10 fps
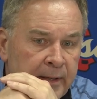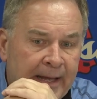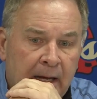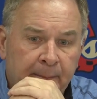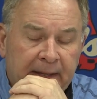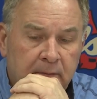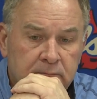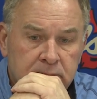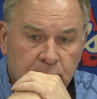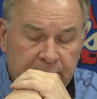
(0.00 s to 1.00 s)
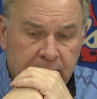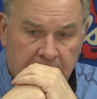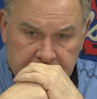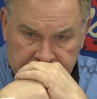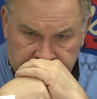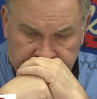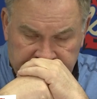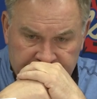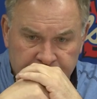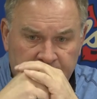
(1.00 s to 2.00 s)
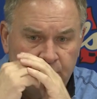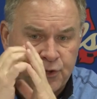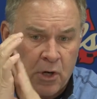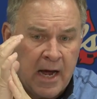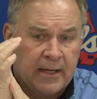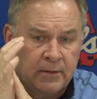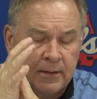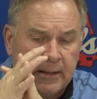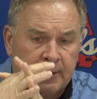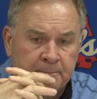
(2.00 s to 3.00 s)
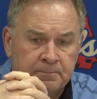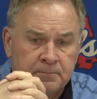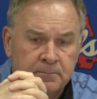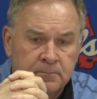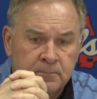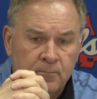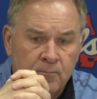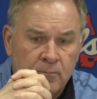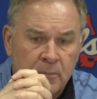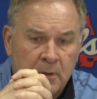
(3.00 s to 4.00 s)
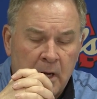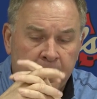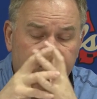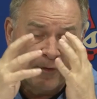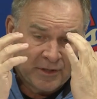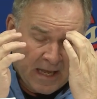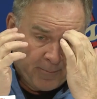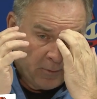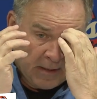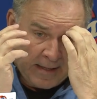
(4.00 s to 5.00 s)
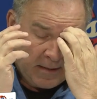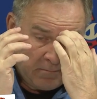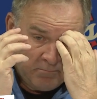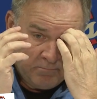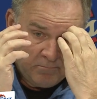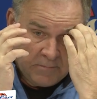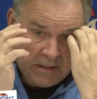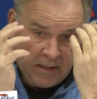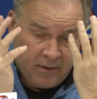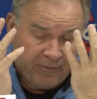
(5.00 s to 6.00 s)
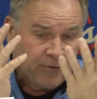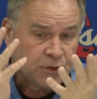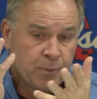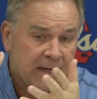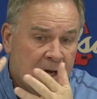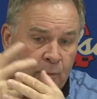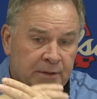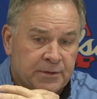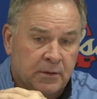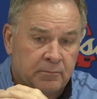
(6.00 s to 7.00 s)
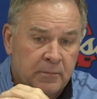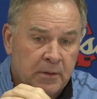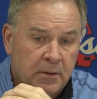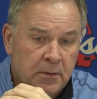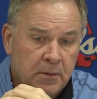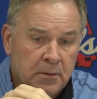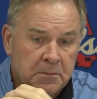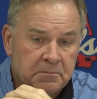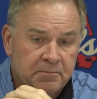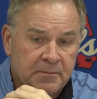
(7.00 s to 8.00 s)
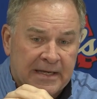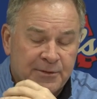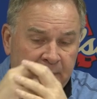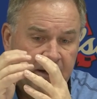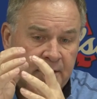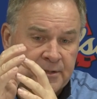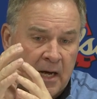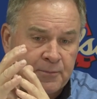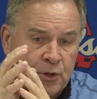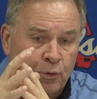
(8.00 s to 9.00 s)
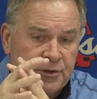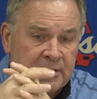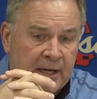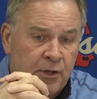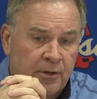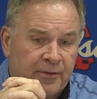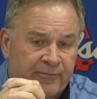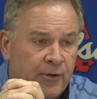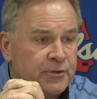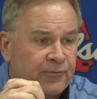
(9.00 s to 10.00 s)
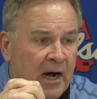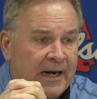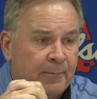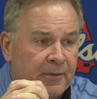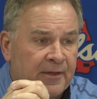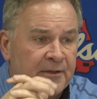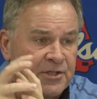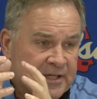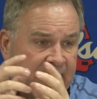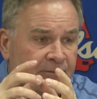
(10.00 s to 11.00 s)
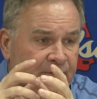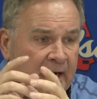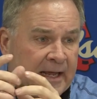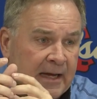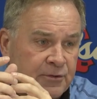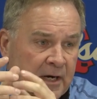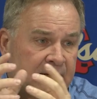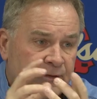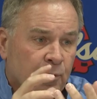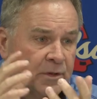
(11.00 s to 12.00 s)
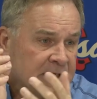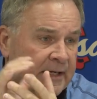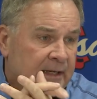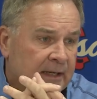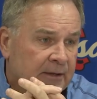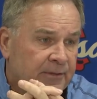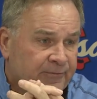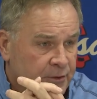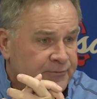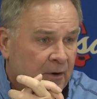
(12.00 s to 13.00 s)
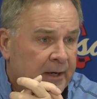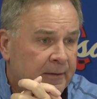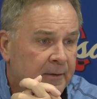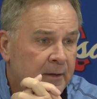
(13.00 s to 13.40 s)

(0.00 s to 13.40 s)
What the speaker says: Yeah, I mean, we tried. I mean, for example, the first week I went to as many of the top schools as I could the first Friday, but then the second Friday I tried to hit the ones I didn't get the first Friday.